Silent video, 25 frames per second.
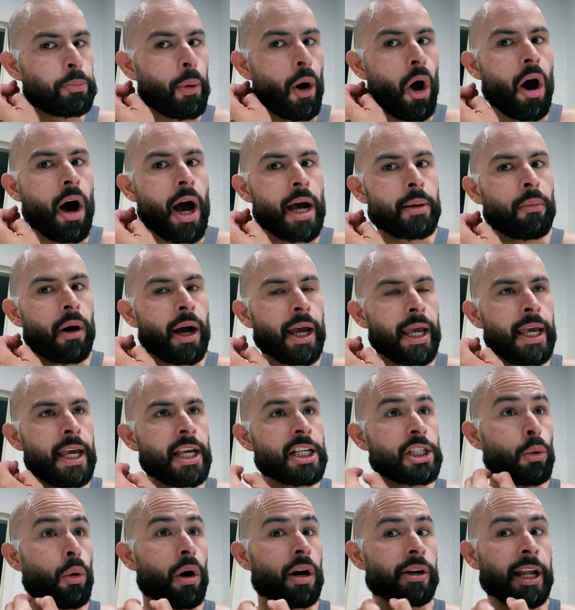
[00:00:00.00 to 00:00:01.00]
behind my ear,
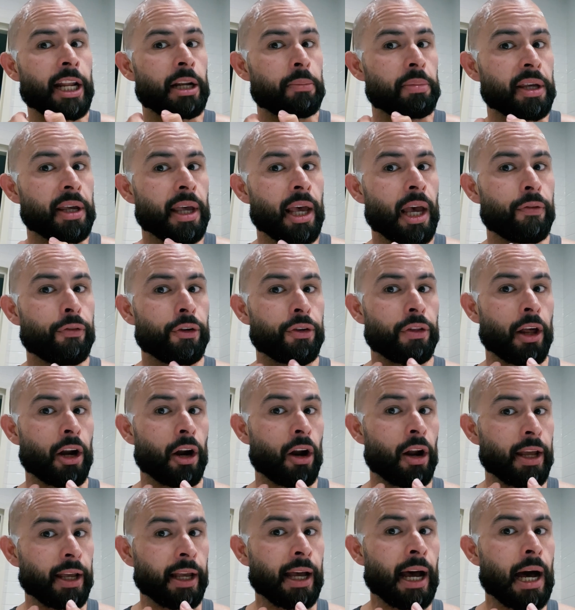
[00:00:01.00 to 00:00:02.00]
so I need to be careful that I
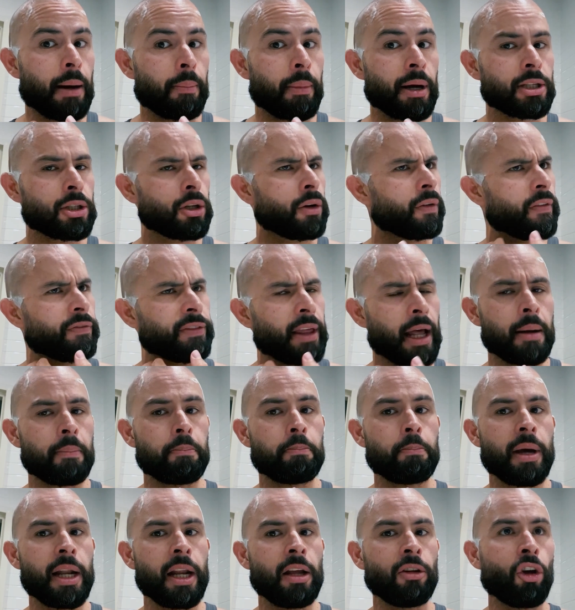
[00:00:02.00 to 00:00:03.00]
don't cut myself. I've done it
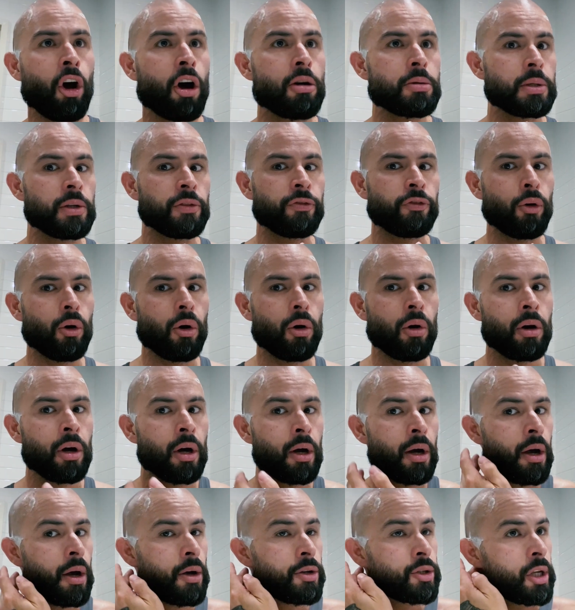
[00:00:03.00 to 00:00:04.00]
many times before.
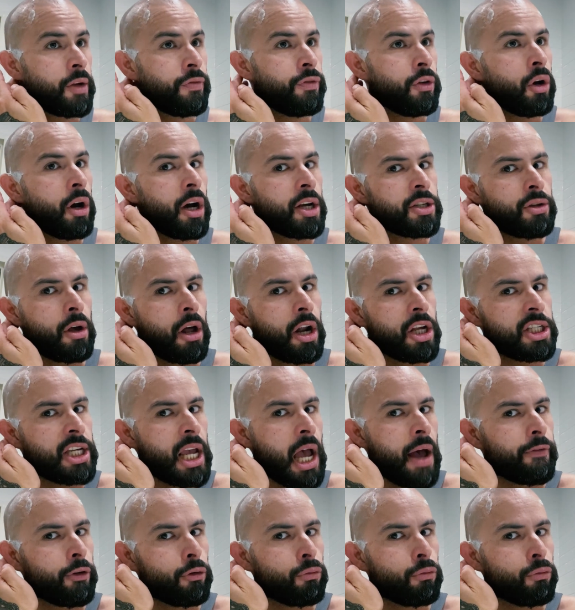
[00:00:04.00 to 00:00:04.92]
So if you guys notice you have a